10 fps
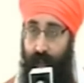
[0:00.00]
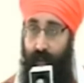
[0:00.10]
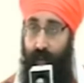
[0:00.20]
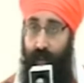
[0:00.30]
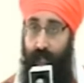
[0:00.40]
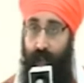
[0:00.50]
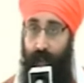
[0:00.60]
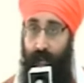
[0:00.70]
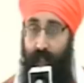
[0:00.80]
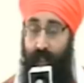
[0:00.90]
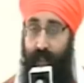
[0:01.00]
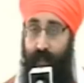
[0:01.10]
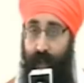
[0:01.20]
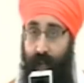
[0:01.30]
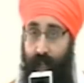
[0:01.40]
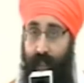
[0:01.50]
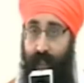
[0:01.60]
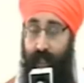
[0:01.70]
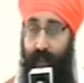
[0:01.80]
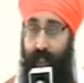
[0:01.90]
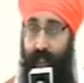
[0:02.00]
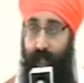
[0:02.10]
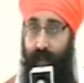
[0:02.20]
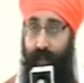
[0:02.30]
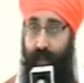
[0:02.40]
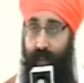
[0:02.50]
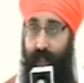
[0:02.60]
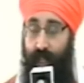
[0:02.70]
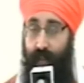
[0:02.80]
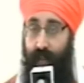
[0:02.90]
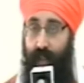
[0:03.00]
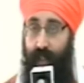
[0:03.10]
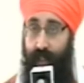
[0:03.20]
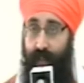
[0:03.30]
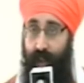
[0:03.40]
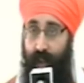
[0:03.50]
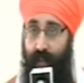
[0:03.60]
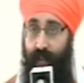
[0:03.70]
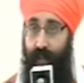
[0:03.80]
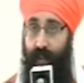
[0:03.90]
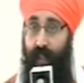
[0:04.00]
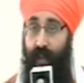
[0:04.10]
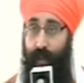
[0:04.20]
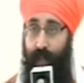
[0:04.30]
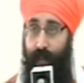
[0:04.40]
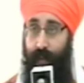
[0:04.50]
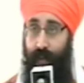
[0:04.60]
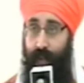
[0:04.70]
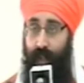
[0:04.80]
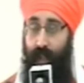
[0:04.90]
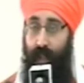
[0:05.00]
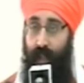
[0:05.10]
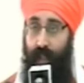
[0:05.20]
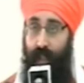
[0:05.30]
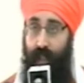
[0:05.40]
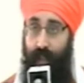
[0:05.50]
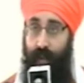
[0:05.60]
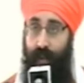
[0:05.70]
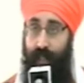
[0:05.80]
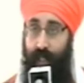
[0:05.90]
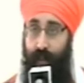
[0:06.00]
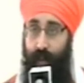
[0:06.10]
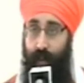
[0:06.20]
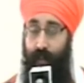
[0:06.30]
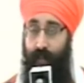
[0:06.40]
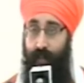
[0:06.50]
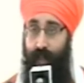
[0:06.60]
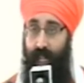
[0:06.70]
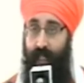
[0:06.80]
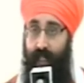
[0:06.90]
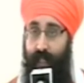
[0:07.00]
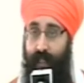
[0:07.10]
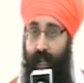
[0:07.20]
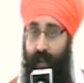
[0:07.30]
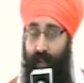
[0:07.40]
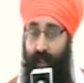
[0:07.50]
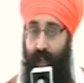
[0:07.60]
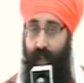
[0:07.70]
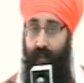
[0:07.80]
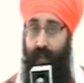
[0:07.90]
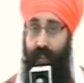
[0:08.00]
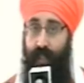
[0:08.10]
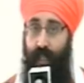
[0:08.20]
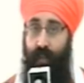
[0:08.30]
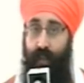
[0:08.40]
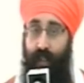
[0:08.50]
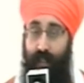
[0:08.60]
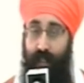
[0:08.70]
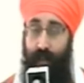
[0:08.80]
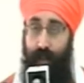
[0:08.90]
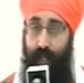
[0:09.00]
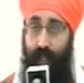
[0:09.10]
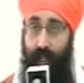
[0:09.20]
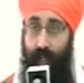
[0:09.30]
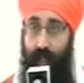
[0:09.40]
If Guru Tegh Bahadur Ji Maharaj is giving his head for the sake of another's faith, for other people, then a Gursikh will place his head on the line for the sake of others as well.